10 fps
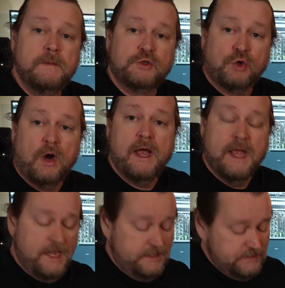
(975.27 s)

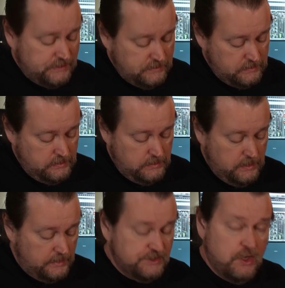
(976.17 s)
triads
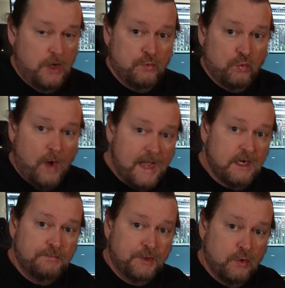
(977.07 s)
and he's gone right
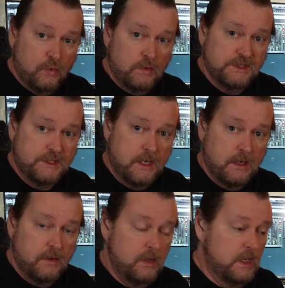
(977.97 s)
up the chord
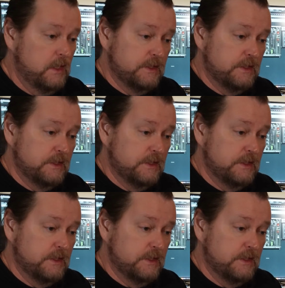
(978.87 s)
scale.